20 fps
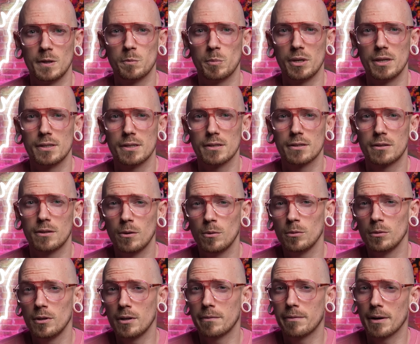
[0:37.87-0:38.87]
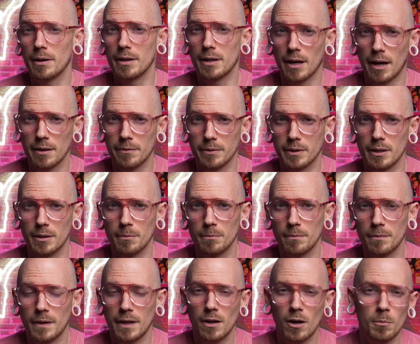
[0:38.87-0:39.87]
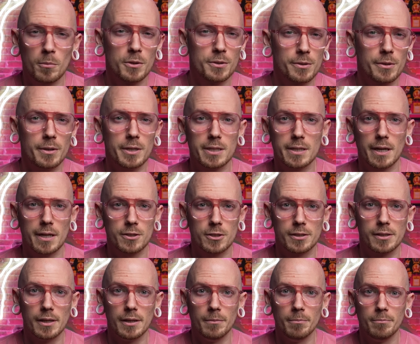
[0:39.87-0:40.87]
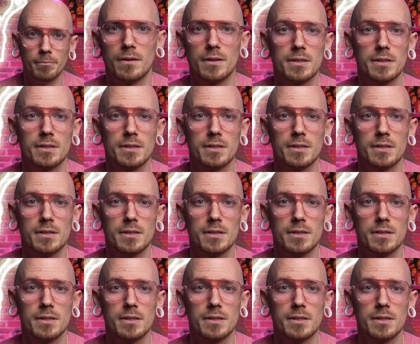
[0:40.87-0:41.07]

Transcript: these pieces don't look very confident. They almost look sketched in.